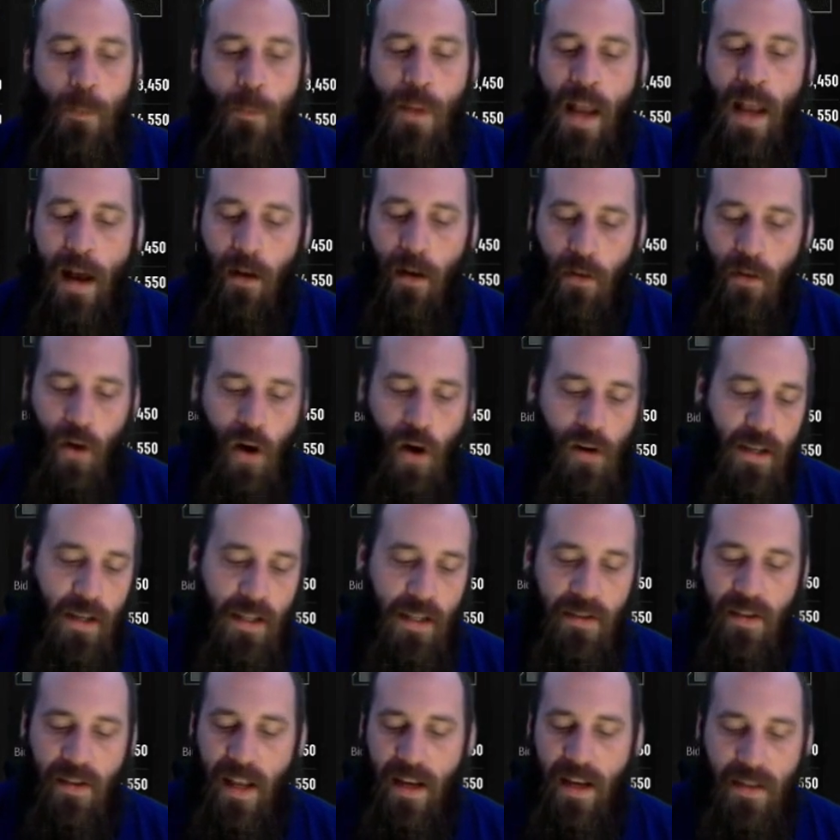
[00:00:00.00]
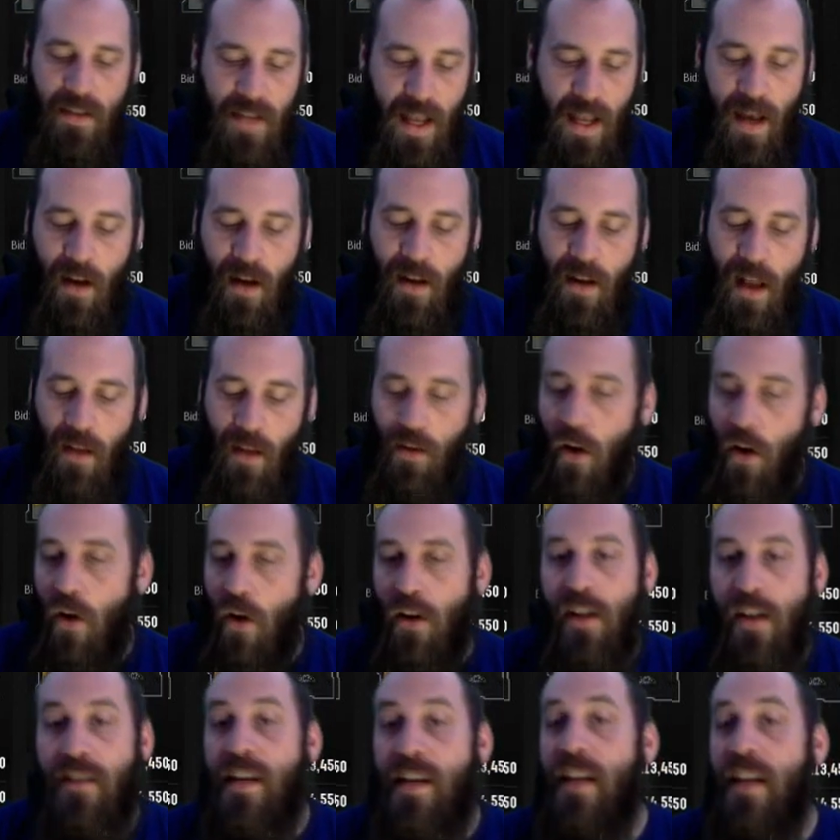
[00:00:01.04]
how long it stays down, how
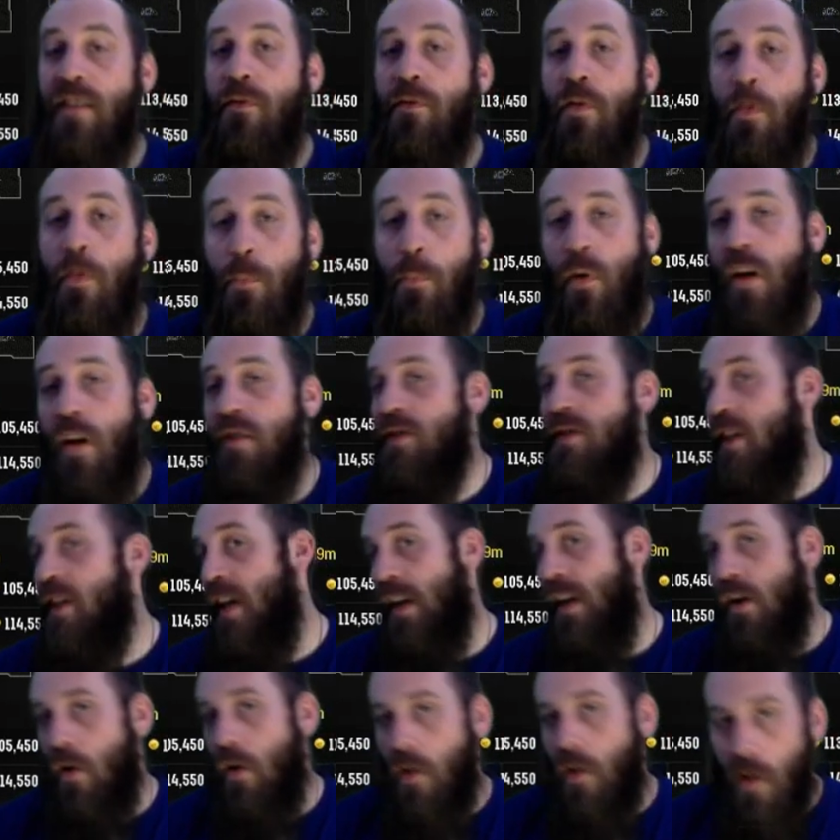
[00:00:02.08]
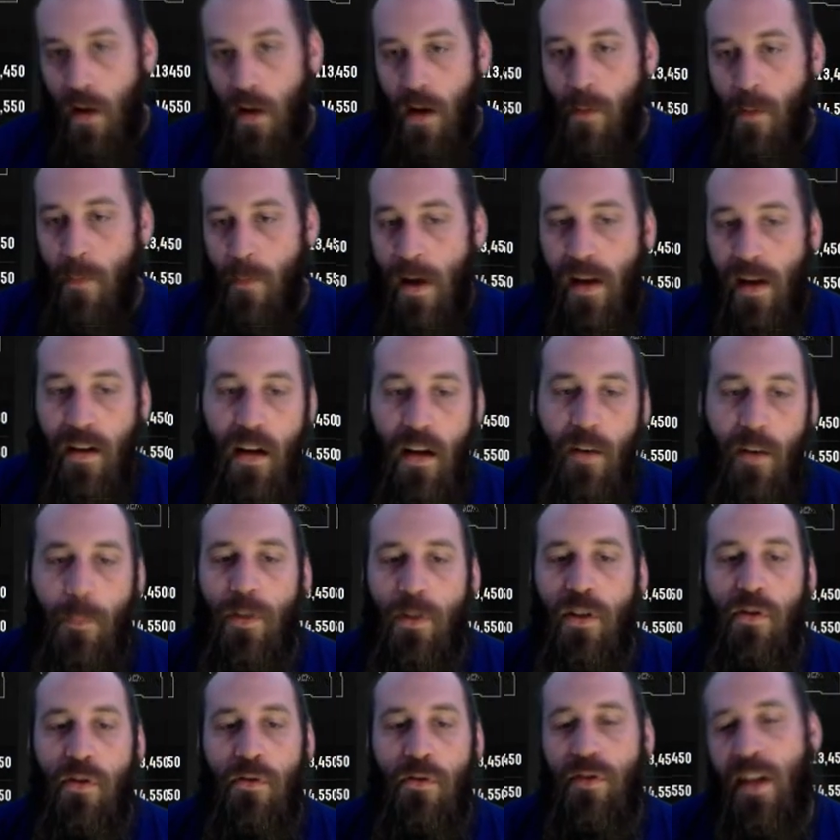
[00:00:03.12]
long it takes for the price of that card to come back up,
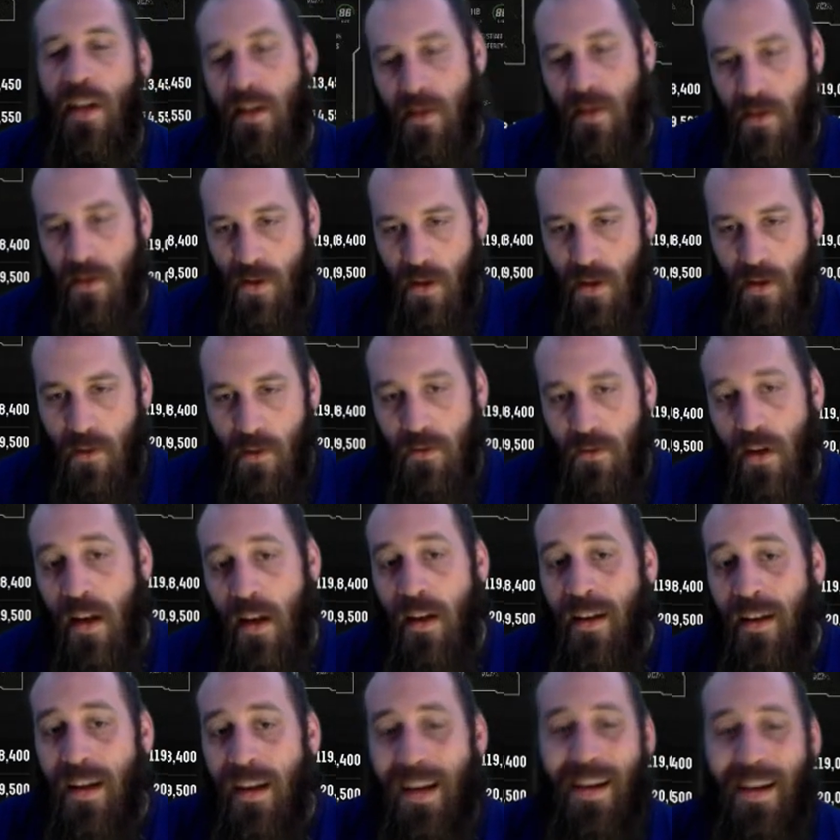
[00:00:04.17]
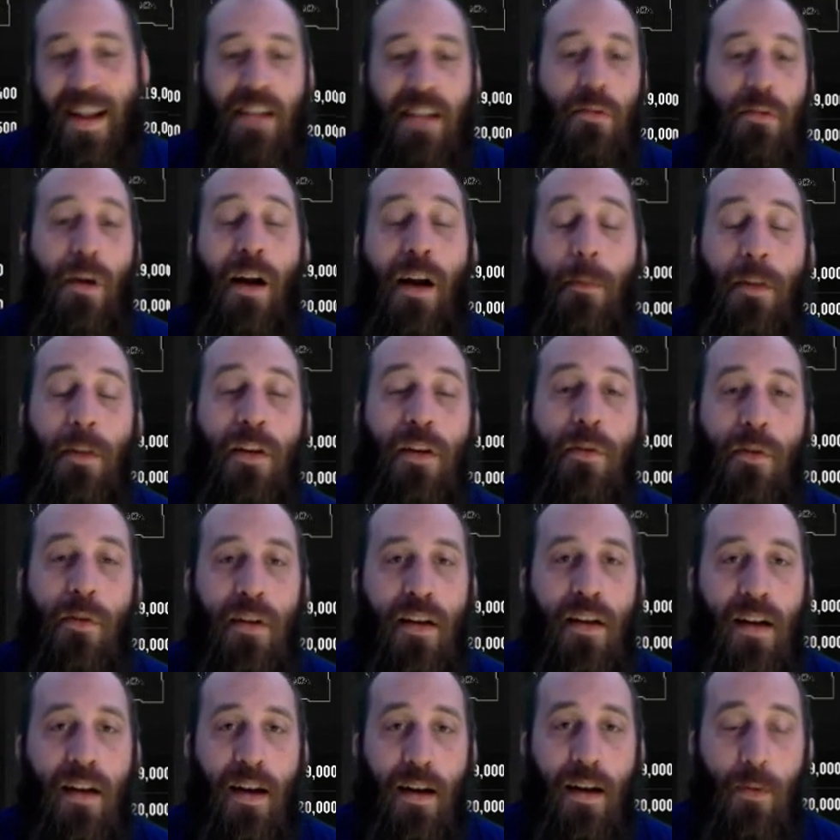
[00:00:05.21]
and use that to judge. And that's what I'll be doing
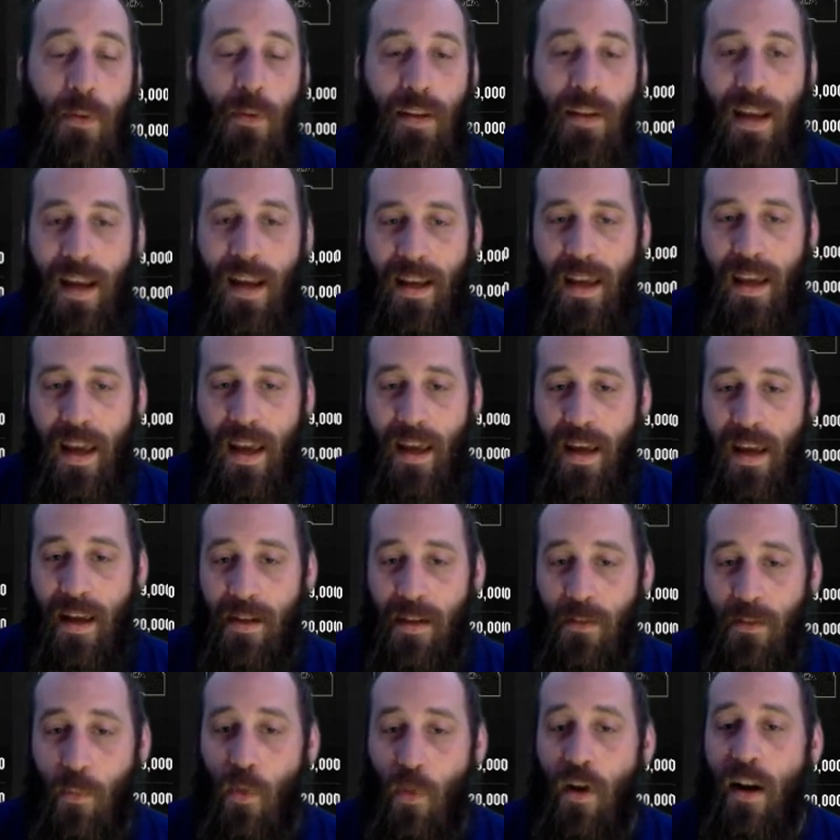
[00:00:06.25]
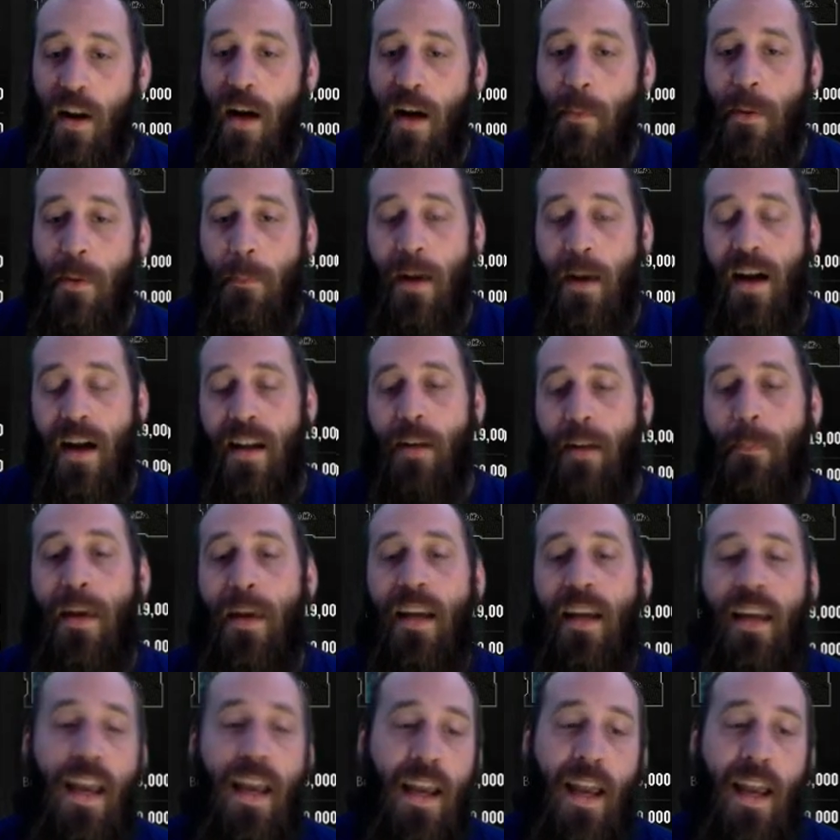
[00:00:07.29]
tonight with the AKAs. One, I'll be buying up
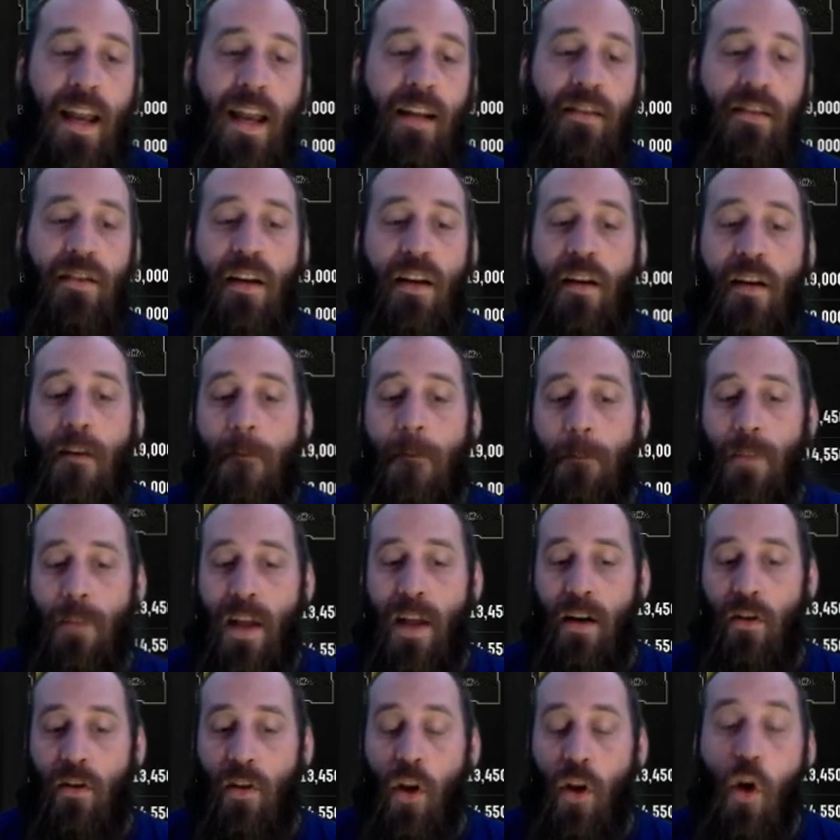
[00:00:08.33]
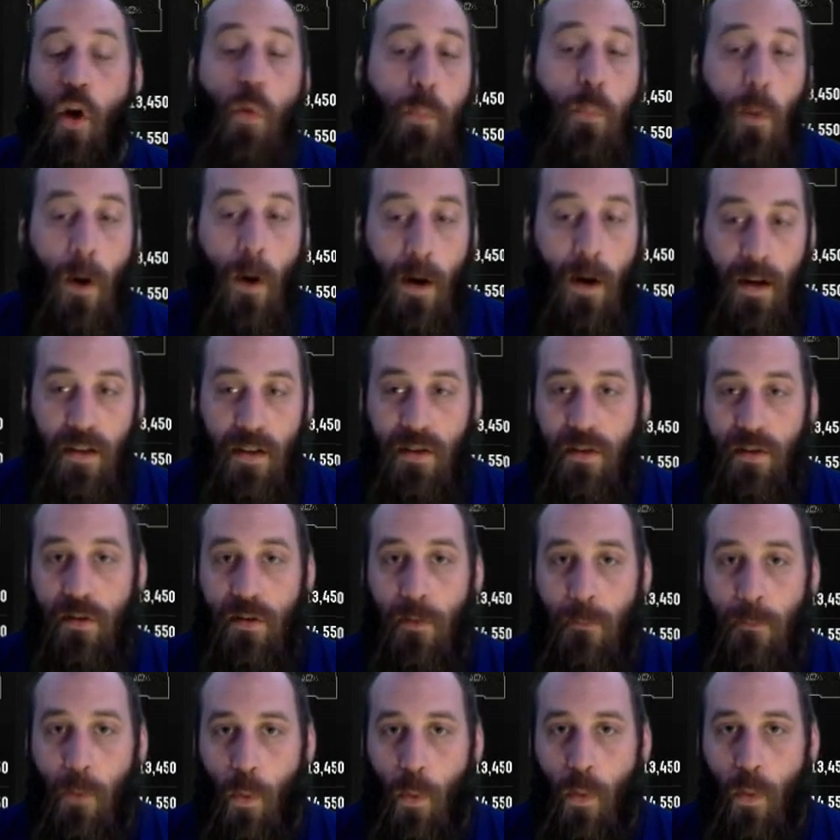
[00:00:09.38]
AKAs that are low price
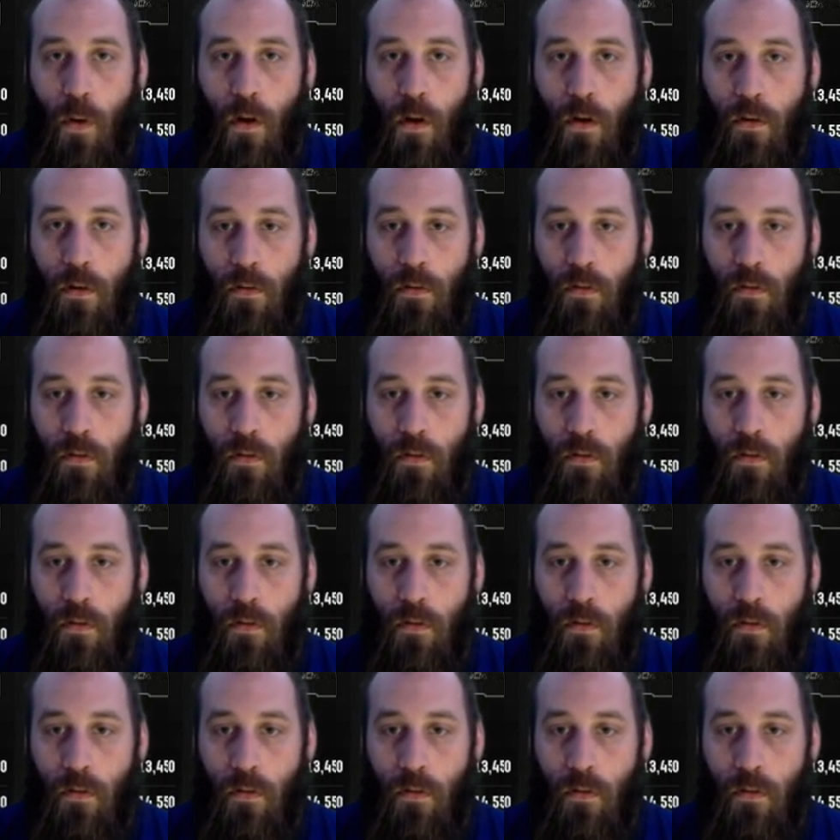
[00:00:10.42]
for